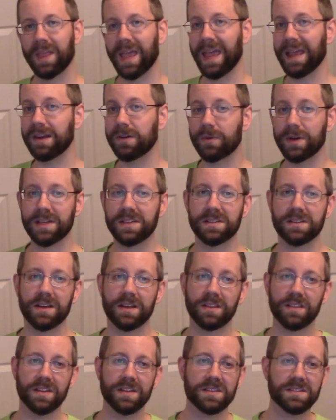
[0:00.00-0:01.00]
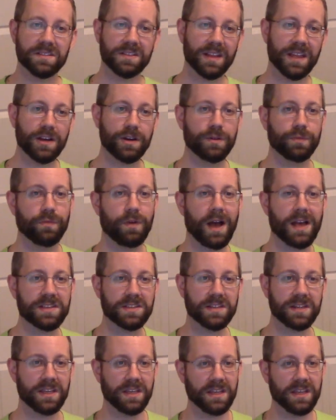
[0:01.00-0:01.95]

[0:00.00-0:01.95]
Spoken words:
Anyways, this layer of rosin